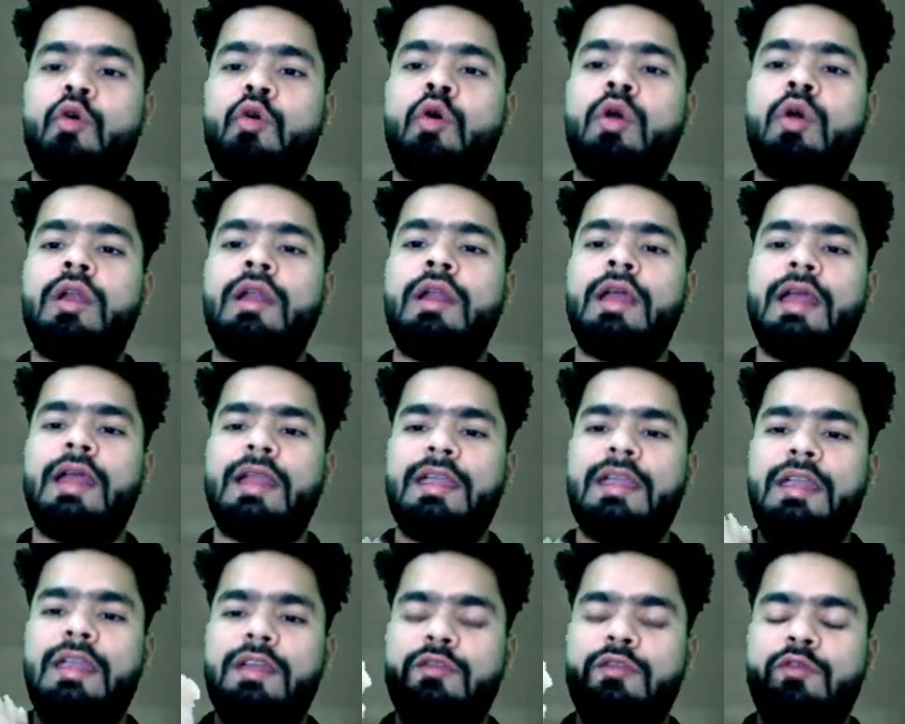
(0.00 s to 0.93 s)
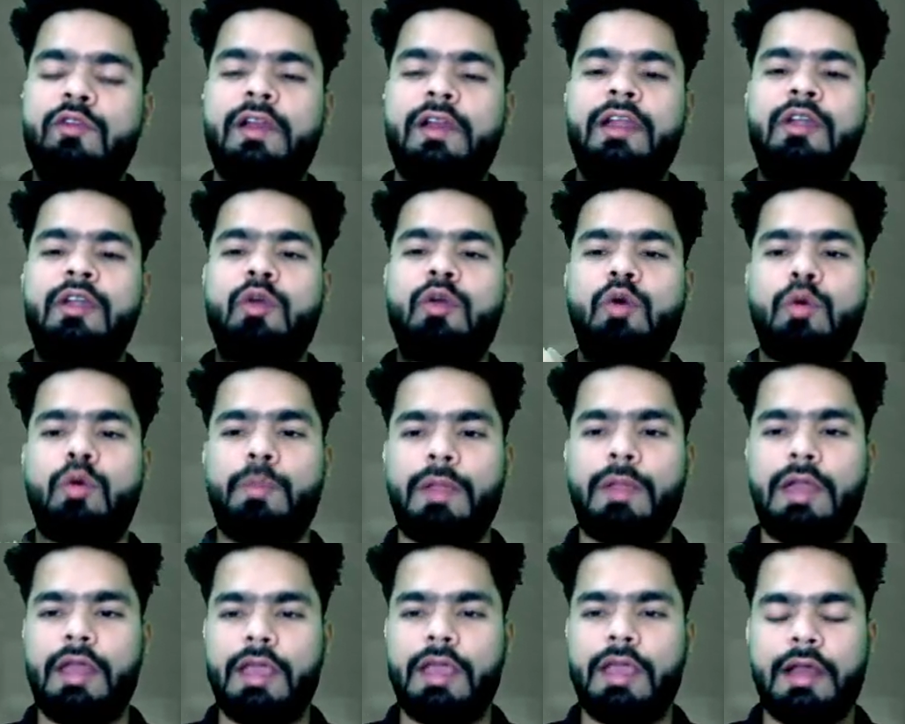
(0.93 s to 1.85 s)
own different
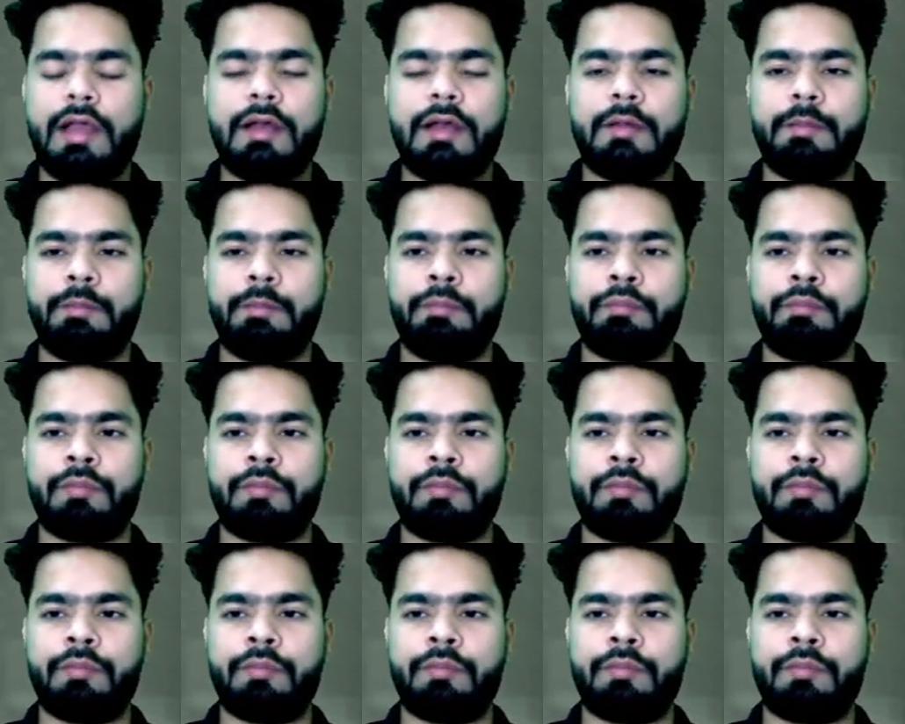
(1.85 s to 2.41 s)
opinion,